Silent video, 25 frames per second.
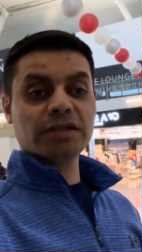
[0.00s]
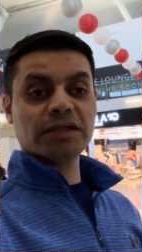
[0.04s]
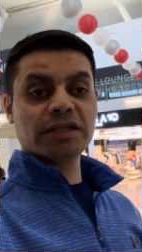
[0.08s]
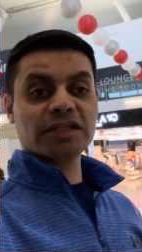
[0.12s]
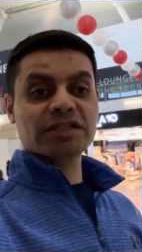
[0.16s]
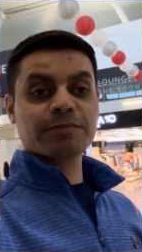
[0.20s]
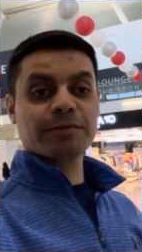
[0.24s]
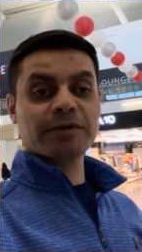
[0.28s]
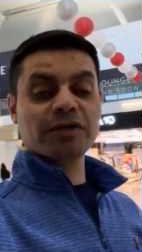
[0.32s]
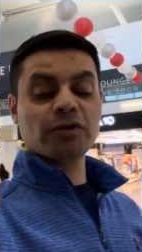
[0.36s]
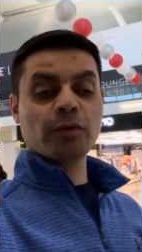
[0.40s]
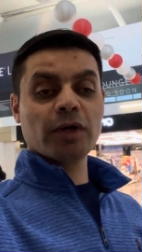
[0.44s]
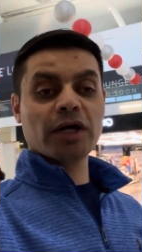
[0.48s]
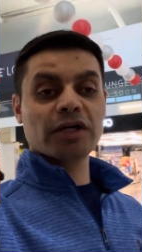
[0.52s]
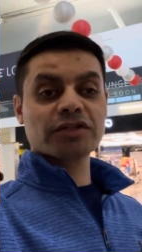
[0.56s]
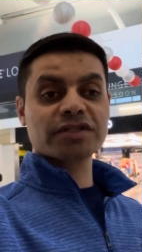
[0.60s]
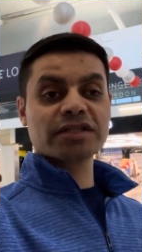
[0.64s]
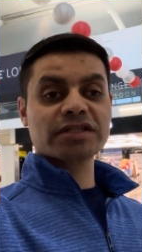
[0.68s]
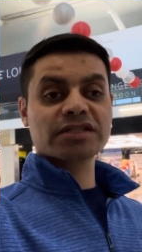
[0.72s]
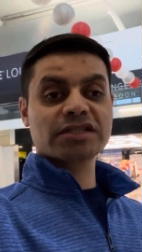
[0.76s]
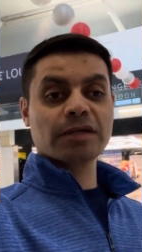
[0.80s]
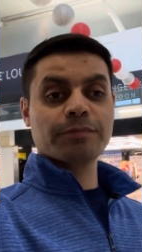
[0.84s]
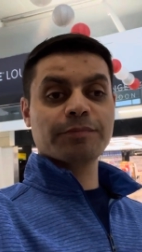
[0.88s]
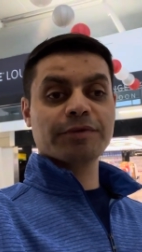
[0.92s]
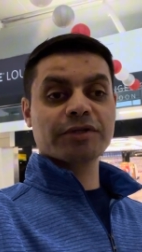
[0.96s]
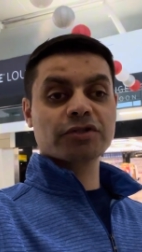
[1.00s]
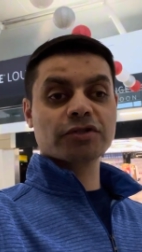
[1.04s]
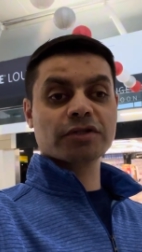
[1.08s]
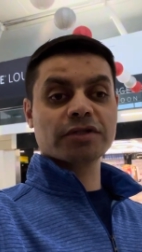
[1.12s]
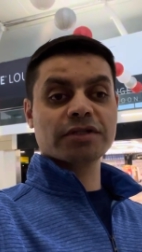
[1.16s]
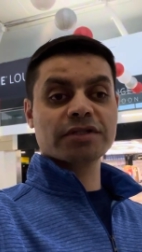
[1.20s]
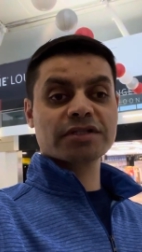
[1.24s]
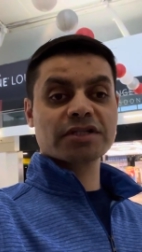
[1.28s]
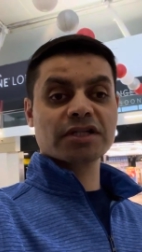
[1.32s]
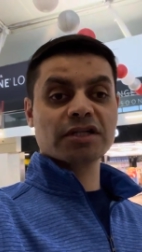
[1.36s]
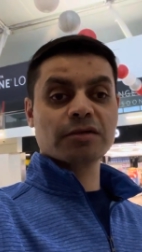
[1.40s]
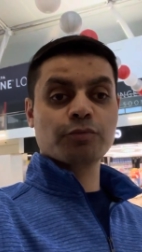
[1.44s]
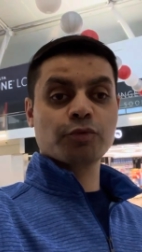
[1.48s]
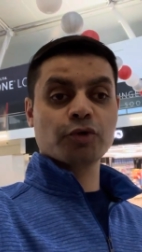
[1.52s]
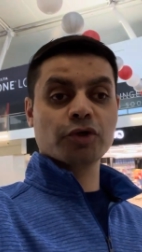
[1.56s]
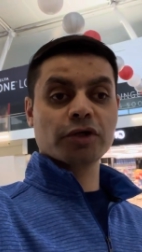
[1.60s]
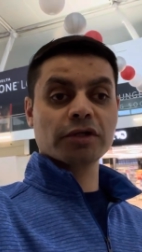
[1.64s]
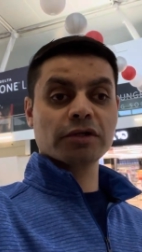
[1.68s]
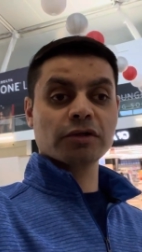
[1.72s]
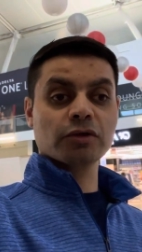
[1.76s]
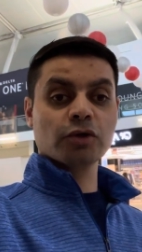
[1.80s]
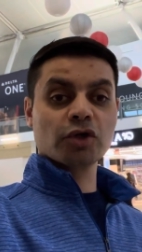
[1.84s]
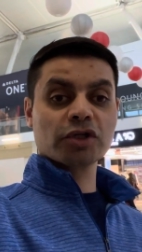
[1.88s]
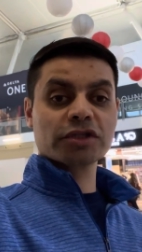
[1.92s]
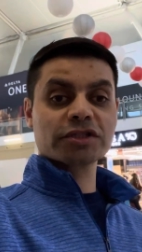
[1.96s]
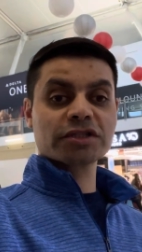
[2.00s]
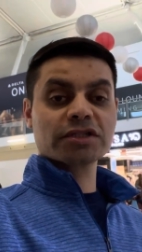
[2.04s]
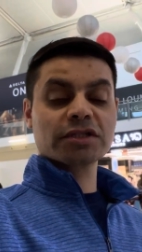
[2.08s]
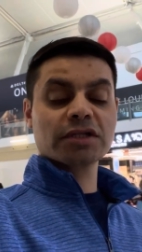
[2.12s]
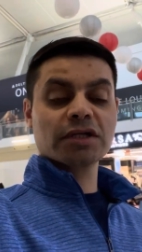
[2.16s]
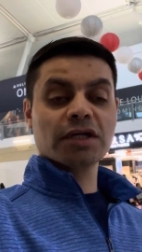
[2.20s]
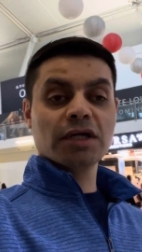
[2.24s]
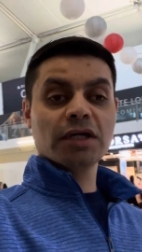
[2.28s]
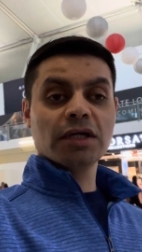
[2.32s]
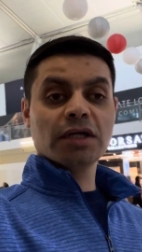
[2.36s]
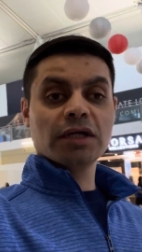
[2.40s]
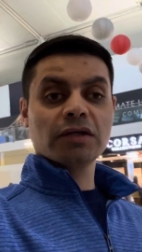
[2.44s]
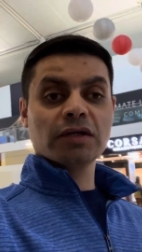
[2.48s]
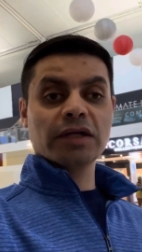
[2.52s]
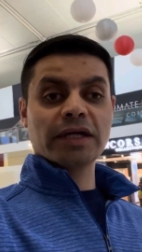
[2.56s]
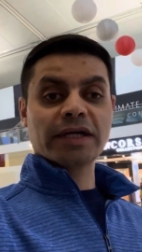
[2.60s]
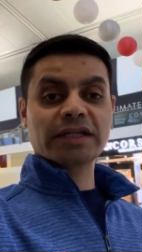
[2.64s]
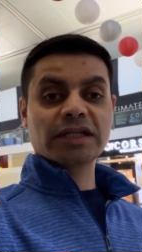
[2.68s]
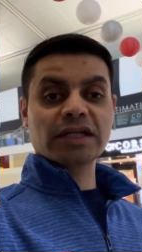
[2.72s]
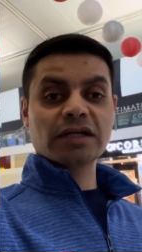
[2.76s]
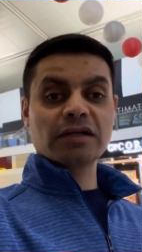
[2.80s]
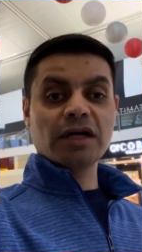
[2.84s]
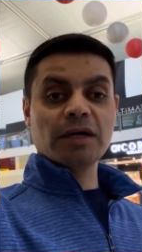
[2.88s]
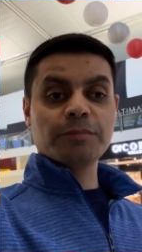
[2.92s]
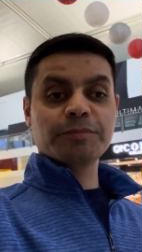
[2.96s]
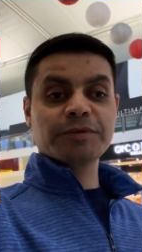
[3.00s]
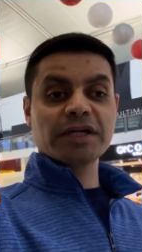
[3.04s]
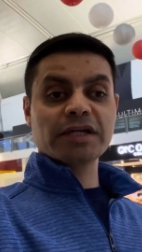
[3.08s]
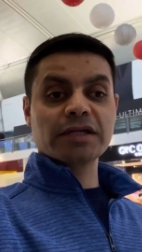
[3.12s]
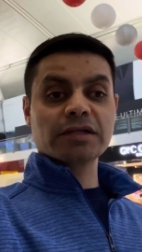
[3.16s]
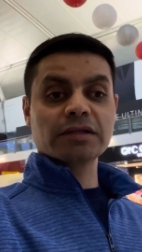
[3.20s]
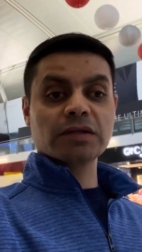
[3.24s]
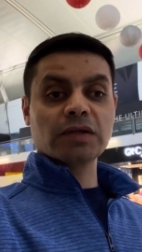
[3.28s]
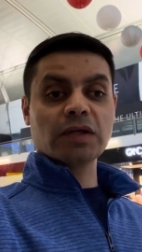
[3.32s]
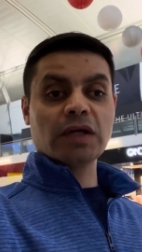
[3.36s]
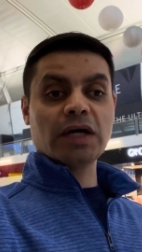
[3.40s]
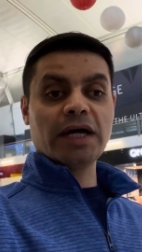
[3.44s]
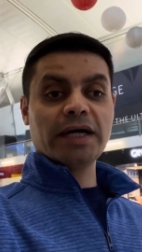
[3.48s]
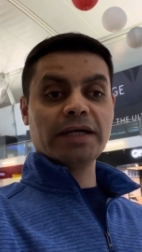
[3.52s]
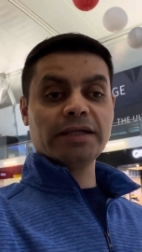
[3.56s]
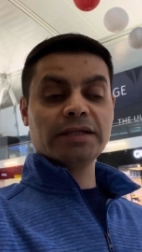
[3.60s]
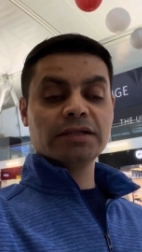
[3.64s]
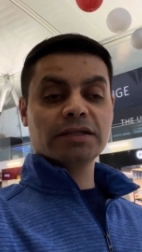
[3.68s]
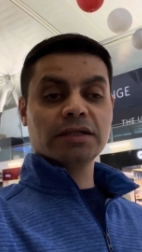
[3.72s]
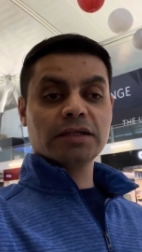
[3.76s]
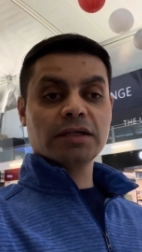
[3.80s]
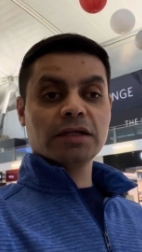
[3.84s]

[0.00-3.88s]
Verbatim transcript: it's been a while since i've been to this airport it looks like they're updating a lot